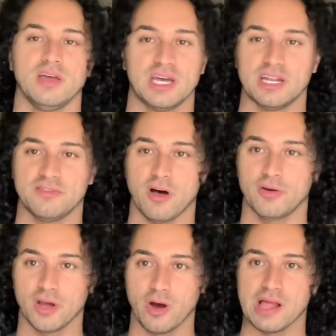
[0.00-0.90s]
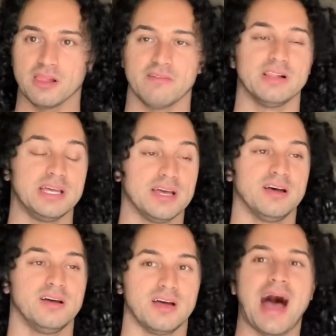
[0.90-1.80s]
And if y'all know, I love Aaliyah.
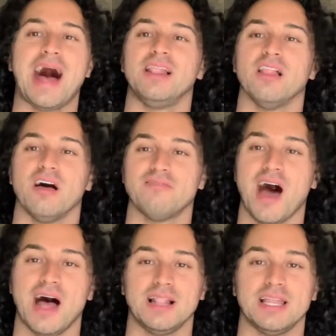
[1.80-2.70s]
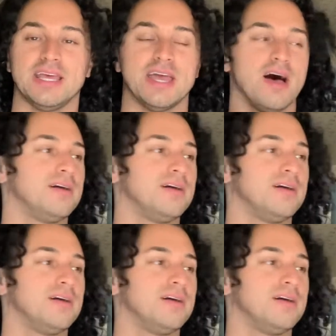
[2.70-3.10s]
I love Aaliyah.